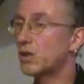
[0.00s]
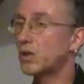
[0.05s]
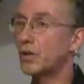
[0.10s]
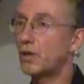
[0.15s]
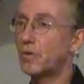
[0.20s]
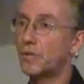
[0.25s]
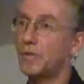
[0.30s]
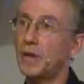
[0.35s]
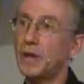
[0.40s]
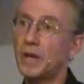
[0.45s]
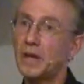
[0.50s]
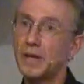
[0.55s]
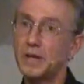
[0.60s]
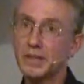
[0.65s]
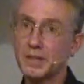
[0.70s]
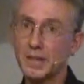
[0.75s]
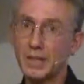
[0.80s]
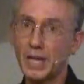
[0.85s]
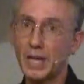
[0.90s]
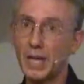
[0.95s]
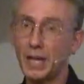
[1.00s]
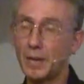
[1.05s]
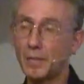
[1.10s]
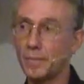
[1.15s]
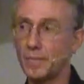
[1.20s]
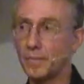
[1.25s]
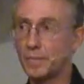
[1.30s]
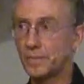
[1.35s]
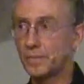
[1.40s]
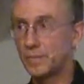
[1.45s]
the very
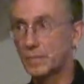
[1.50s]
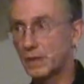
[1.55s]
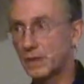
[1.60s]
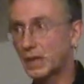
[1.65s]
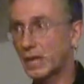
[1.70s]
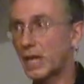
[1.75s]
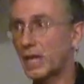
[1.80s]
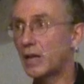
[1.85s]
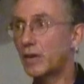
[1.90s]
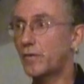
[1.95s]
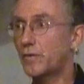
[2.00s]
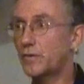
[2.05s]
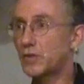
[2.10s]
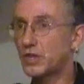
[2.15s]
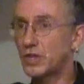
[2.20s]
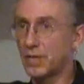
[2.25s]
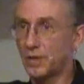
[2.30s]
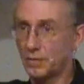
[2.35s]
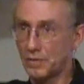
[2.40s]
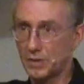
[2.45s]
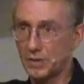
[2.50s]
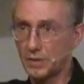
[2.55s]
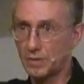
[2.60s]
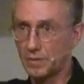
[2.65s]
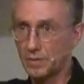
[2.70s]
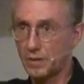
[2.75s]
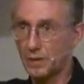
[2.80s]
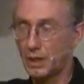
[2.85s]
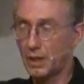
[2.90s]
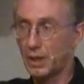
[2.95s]
same kind of shift,
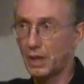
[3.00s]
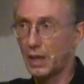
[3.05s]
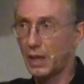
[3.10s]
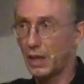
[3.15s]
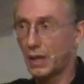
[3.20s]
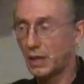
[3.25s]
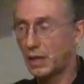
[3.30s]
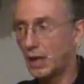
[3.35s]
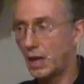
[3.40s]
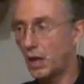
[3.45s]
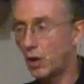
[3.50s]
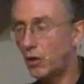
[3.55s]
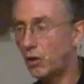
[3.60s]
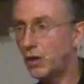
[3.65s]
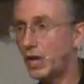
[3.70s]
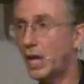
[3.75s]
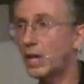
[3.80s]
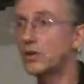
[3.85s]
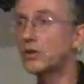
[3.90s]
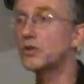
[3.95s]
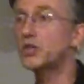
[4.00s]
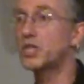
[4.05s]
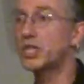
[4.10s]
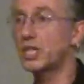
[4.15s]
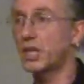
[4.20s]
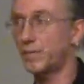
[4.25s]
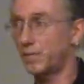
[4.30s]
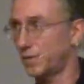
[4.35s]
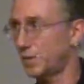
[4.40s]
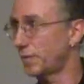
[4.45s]
and I learned how to
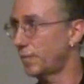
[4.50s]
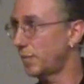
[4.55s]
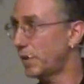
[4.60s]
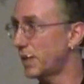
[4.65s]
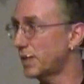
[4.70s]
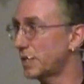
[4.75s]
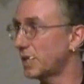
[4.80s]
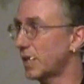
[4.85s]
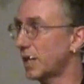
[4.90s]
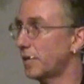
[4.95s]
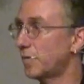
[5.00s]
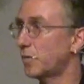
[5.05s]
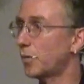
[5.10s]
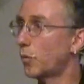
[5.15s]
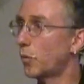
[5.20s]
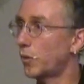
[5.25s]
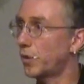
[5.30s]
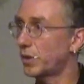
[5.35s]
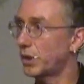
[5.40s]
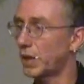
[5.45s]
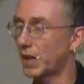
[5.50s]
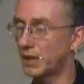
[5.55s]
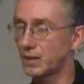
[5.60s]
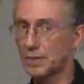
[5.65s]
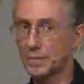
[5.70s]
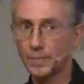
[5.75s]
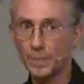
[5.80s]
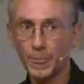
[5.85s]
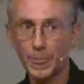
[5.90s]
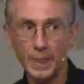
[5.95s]
shift myself with
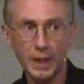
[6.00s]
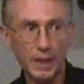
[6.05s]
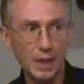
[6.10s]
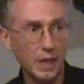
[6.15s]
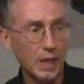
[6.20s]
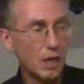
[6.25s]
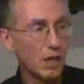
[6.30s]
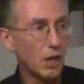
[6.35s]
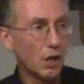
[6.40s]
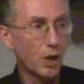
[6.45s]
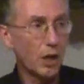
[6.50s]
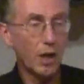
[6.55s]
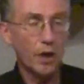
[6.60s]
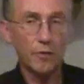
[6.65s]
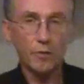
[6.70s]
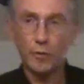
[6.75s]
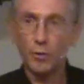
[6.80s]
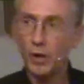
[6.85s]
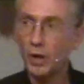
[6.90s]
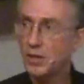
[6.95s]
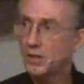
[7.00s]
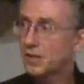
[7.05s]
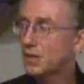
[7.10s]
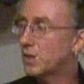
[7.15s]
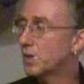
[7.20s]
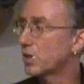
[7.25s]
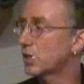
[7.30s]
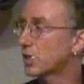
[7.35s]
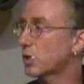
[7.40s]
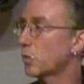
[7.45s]
that. For
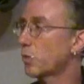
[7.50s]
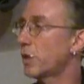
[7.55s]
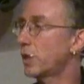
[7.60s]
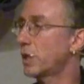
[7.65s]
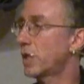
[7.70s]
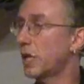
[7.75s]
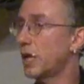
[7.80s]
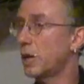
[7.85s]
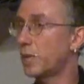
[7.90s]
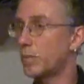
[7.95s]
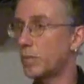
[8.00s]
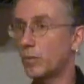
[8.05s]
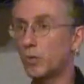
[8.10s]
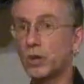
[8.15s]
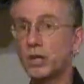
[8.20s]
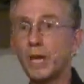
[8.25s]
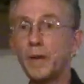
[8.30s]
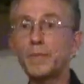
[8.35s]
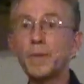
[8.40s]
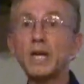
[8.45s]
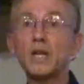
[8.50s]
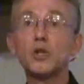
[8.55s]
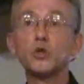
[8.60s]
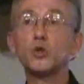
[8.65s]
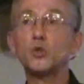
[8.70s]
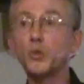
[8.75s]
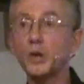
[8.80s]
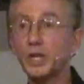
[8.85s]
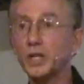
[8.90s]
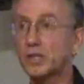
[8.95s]
instance, when I make a
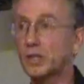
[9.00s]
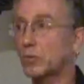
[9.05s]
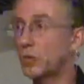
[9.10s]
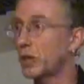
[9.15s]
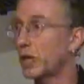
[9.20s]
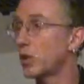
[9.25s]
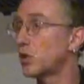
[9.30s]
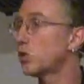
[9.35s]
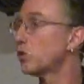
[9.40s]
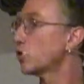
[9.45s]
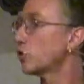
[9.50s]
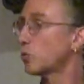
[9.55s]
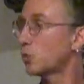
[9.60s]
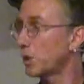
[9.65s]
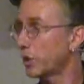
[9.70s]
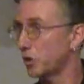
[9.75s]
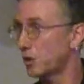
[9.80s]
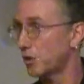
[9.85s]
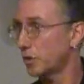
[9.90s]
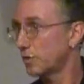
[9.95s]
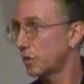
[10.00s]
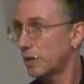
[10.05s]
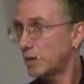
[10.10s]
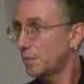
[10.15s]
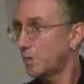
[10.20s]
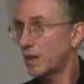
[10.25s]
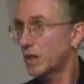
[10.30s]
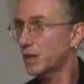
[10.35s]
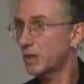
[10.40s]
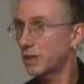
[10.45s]
tweet, when I use Twitter,
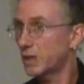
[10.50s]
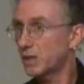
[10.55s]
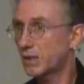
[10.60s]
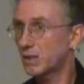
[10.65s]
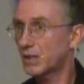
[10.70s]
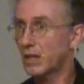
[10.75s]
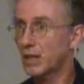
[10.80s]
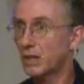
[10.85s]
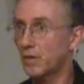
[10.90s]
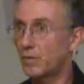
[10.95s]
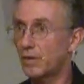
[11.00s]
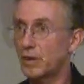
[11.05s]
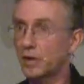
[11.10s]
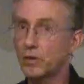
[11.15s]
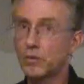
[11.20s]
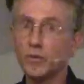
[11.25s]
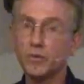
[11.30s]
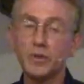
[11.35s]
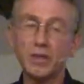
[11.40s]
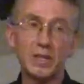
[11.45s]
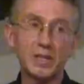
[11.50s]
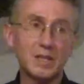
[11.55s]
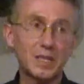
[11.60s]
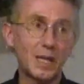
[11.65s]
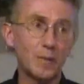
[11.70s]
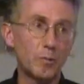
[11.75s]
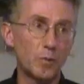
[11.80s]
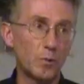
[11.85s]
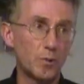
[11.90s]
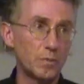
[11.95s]
let's take a very concrete
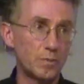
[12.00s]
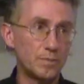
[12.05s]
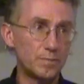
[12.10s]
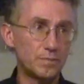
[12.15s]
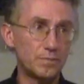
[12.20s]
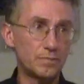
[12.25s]
example.